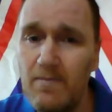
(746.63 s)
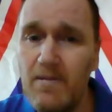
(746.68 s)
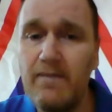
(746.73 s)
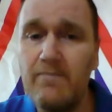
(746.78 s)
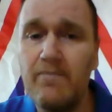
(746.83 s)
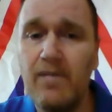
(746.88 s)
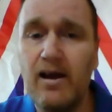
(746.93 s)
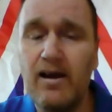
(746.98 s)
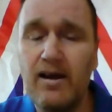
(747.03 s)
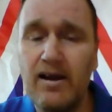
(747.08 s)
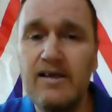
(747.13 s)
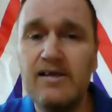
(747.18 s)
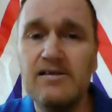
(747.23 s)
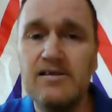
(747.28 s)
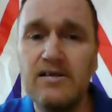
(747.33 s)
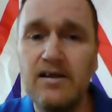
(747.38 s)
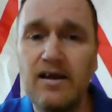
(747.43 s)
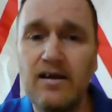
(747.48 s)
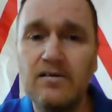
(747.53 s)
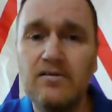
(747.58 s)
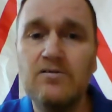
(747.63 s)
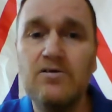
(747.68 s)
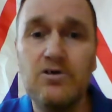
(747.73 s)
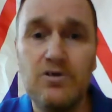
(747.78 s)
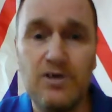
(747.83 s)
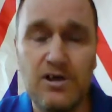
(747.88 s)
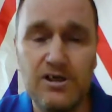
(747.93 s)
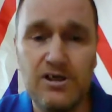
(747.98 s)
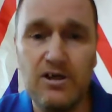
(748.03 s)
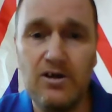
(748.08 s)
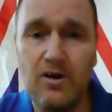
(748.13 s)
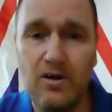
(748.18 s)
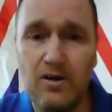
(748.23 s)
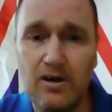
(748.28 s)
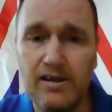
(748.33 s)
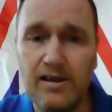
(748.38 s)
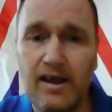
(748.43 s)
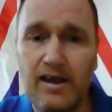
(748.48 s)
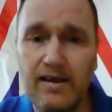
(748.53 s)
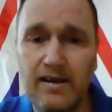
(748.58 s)
Remember, Easter, Christian
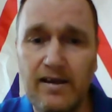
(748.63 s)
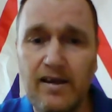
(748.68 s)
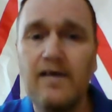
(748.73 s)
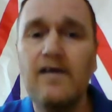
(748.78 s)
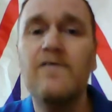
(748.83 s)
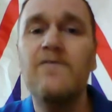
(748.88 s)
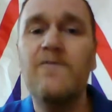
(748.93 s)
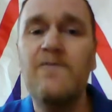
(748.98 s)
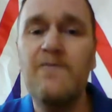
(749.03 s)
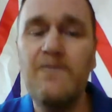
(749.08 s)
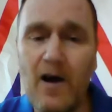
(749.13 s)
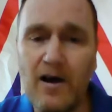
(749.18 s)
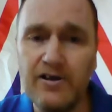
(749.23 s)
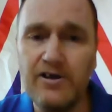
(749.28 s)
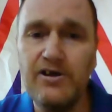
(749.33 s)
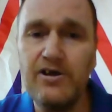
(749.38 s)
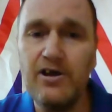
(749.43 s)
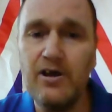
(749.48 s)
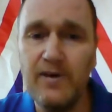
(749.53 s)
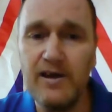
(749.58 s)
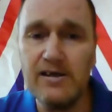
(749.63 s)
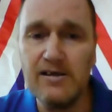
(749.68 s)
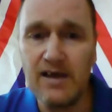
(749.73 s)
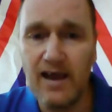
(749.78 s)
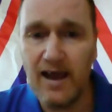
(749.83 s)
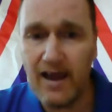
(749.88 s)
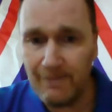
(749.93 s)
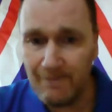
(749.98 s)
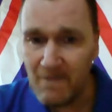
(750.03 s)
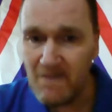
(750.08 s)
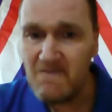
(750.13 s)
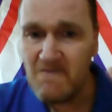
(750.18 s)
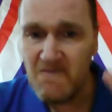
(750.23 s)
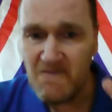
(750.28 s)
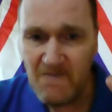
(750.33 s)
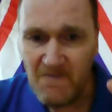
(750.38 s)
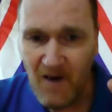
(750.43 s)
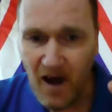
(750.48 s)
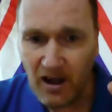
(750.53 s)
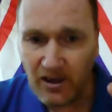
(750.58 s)
holiday. Fuck you, Islam.
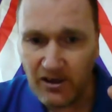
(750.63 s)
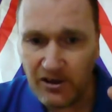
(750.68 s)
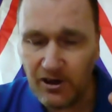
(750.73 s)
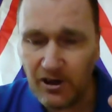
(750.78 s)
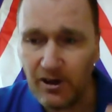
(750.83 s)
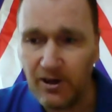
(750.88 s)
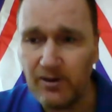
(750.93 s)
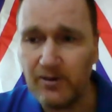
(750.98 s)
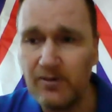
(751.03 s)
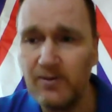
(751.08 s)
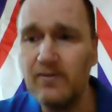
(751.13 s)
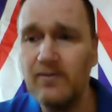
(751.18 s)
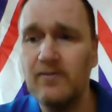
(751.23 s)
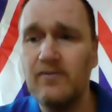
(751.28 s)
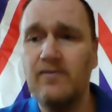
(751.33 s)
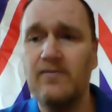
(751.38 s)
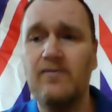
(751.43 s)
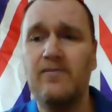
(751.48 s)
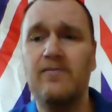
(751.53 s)
Fuck you.